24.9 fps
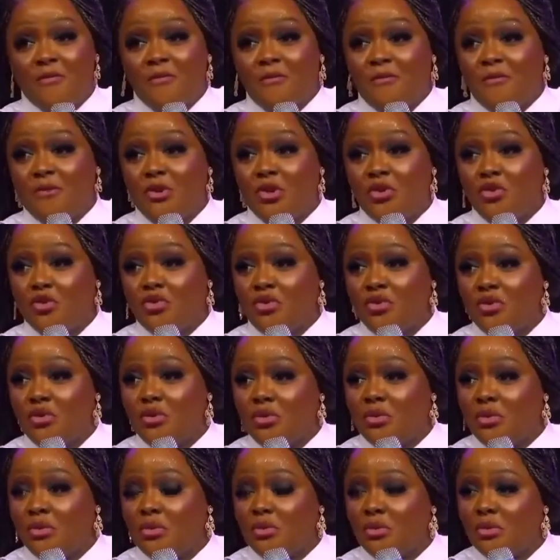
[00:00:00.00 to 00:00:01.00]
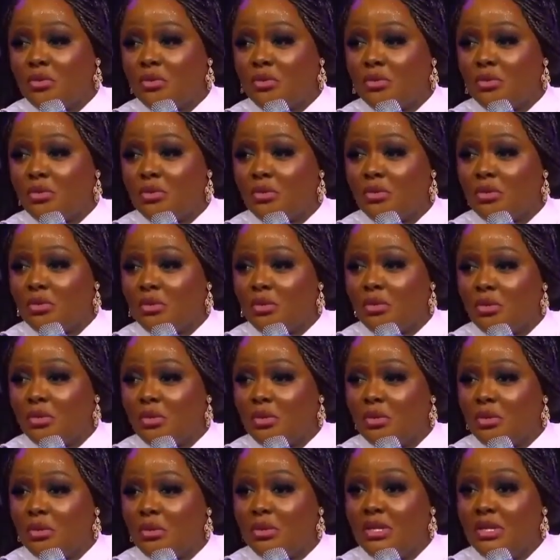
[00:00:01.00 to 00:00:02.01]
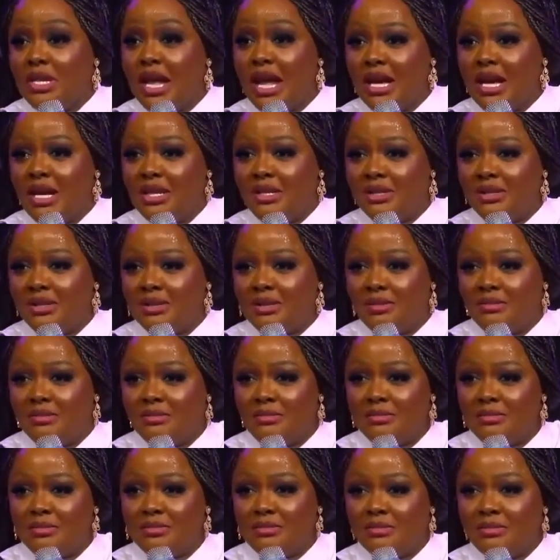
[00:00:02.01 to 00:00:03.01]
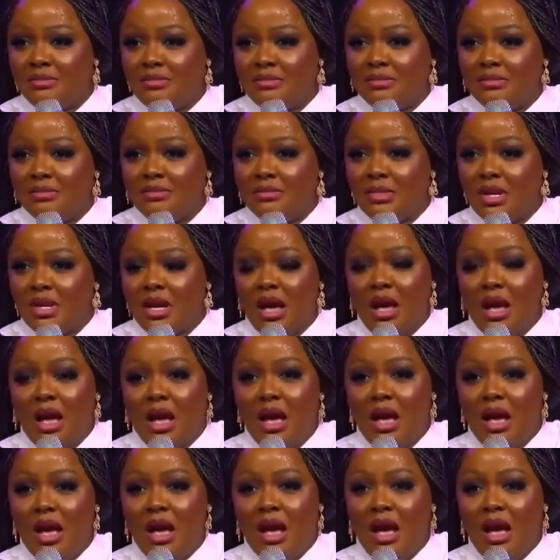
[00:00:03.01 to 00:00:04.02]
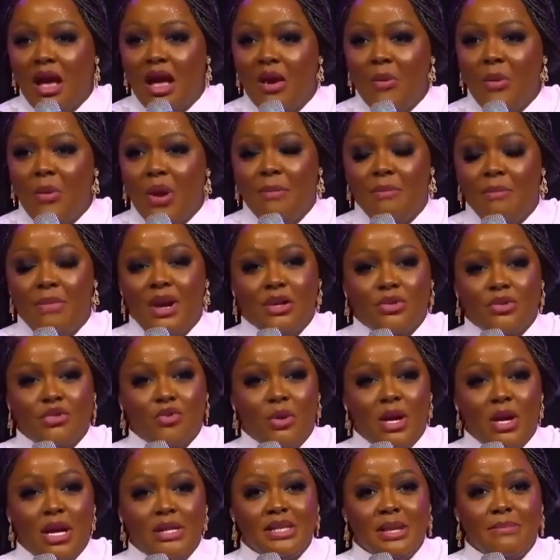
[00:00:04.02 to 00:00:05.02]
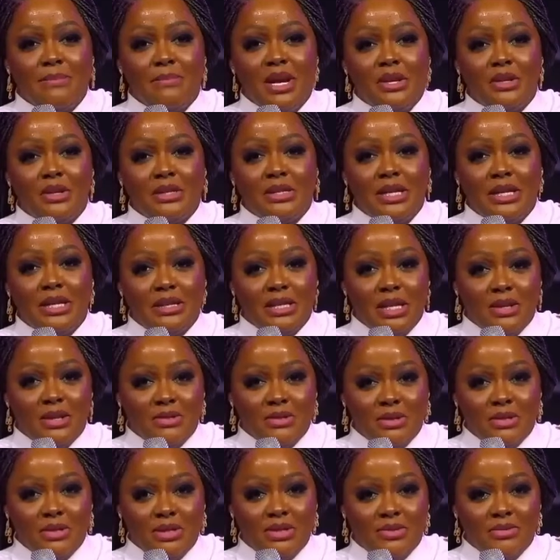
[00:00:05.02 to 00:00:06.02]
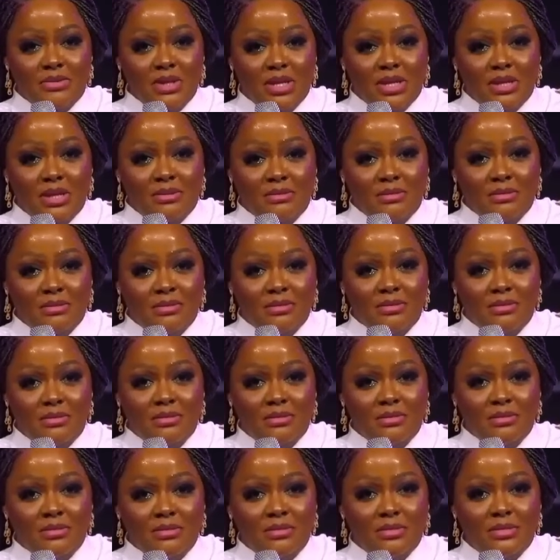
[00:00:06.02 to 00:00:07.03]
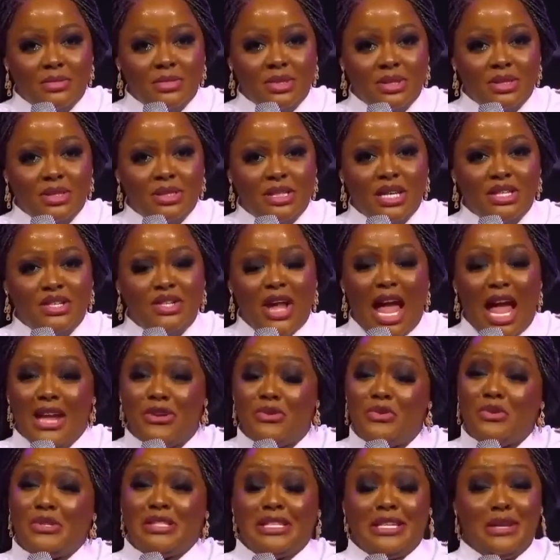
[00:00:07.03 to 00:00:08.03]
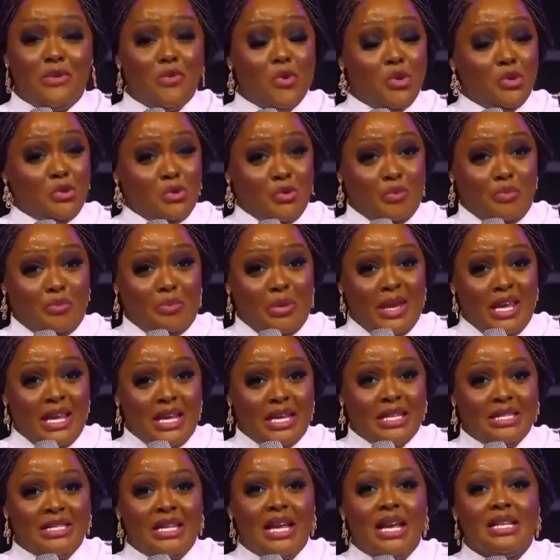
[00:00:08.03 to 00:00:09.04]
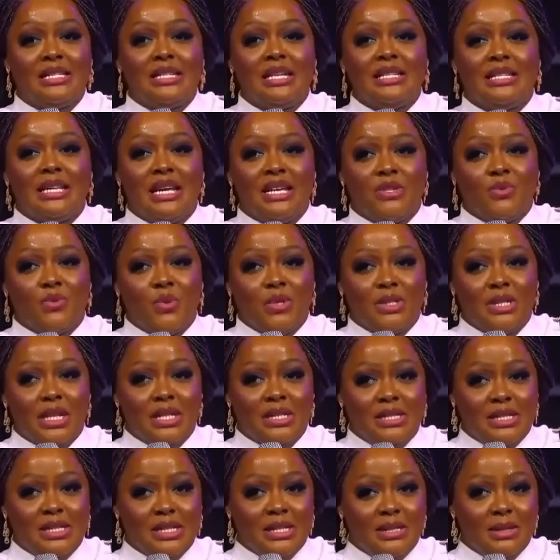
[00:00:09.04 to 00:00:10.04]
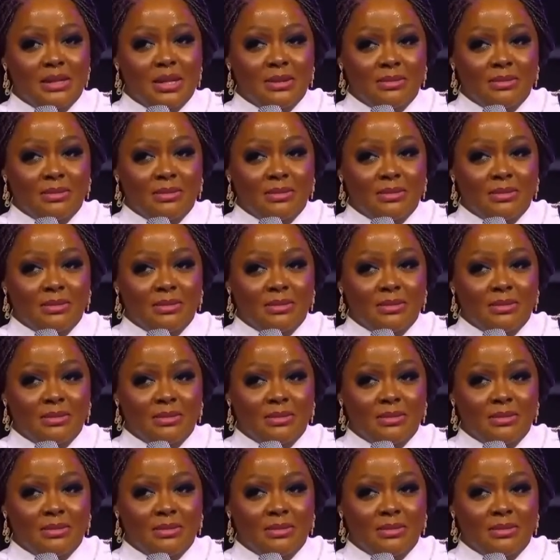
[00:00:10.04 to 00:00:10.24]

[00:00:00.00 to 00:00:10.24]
few days, I went back to her. I said, my 10,000 is ready. She said, and you still want to pay it? I said, that's what I said